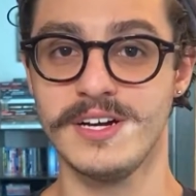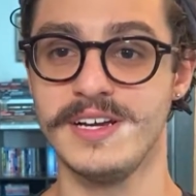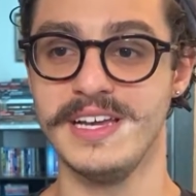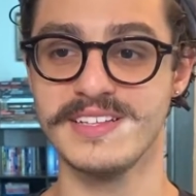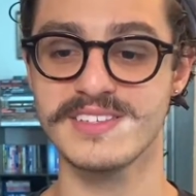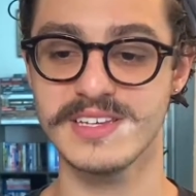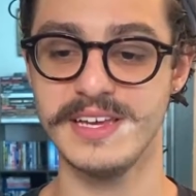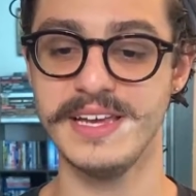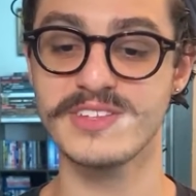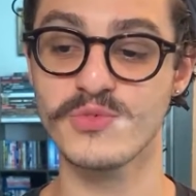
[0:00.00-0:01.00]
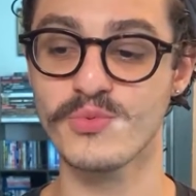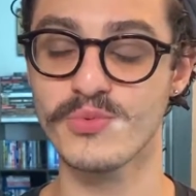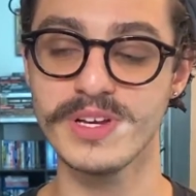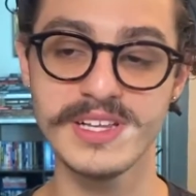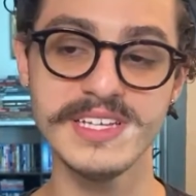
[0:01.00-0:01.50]
It's
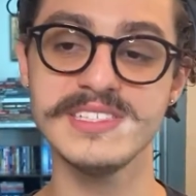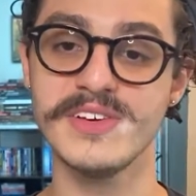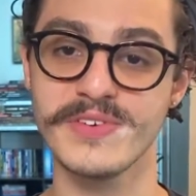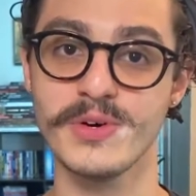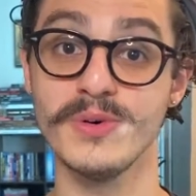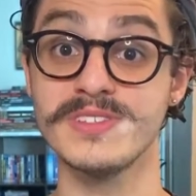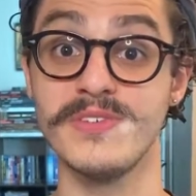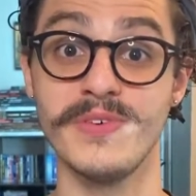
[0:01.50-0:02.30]
really difficult to